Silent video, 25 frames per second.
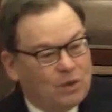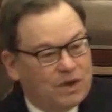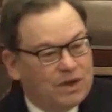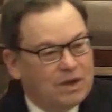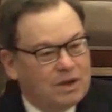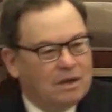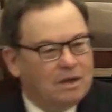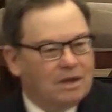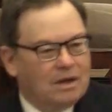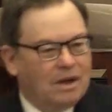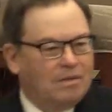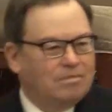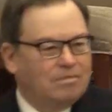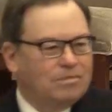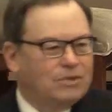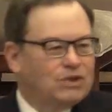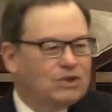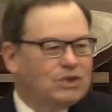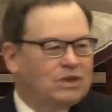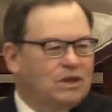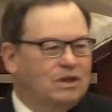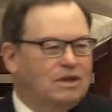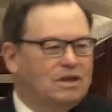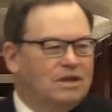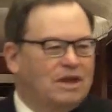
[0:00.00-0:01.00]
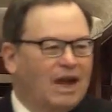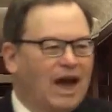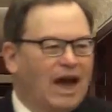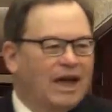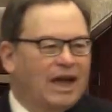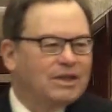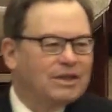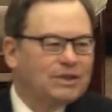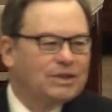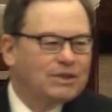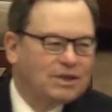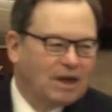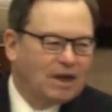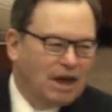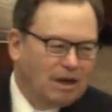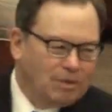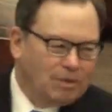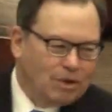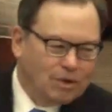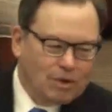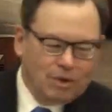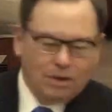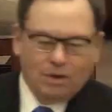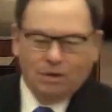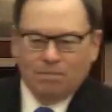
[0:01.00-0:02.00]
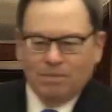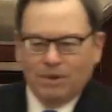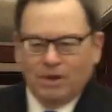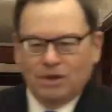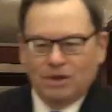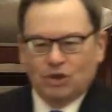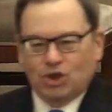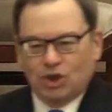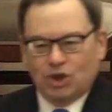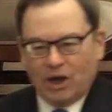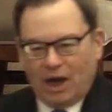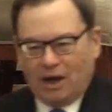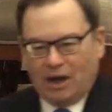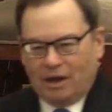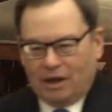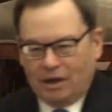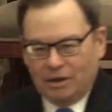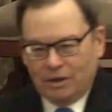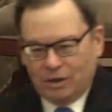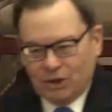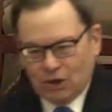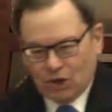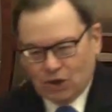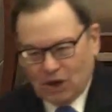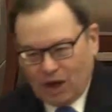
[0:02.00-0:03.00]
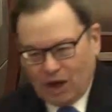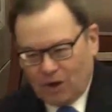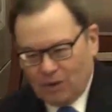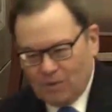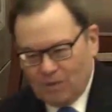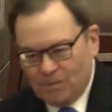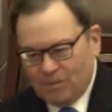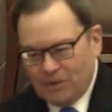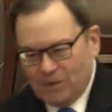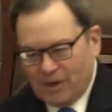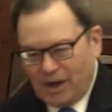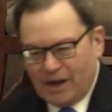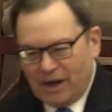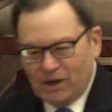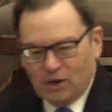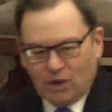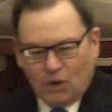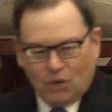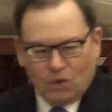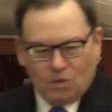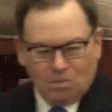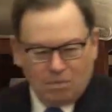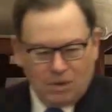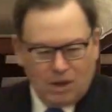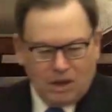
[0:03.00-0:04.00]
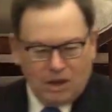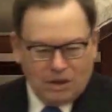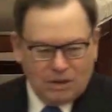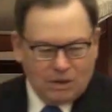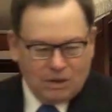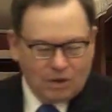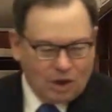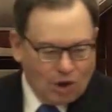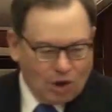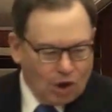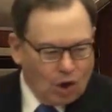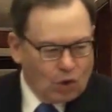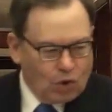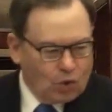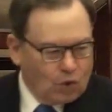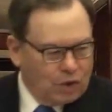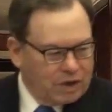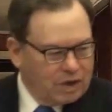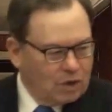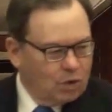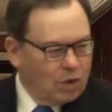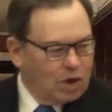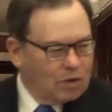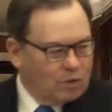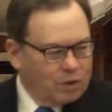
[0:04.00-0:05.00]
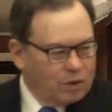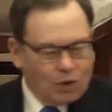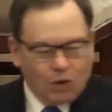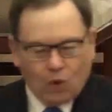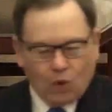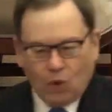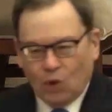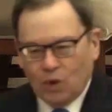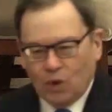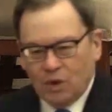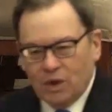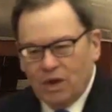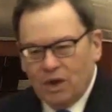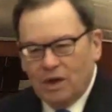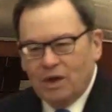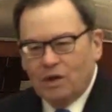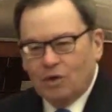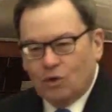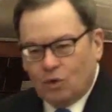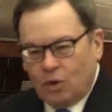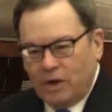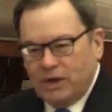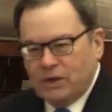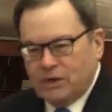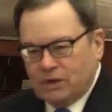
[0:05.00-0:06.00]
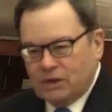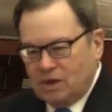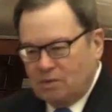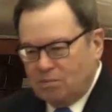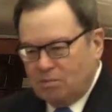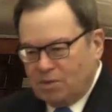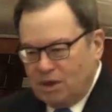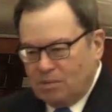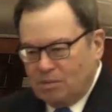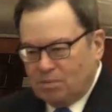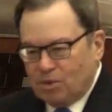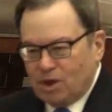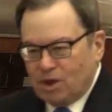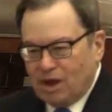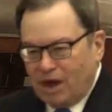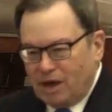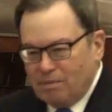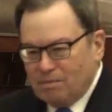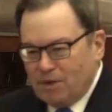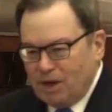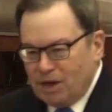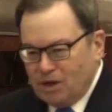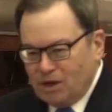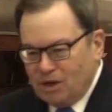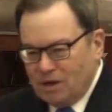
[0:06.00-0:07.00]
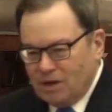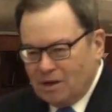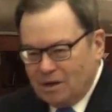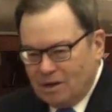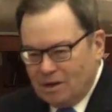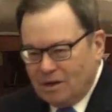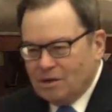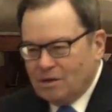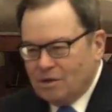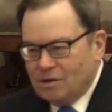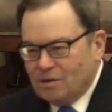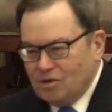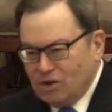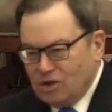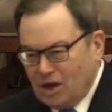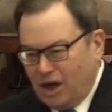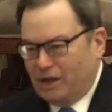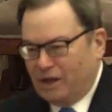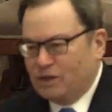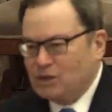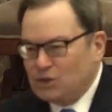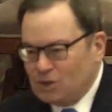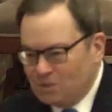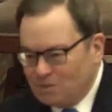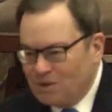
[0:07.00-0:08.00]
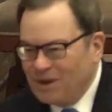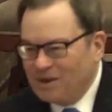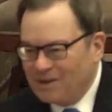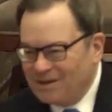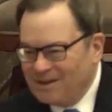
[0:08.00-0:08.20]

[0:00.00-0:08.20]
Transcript: When it comes to nuts, I'm a little bit challenged. Now, I don't mean colloquially what we call crazy people. I mean nuts.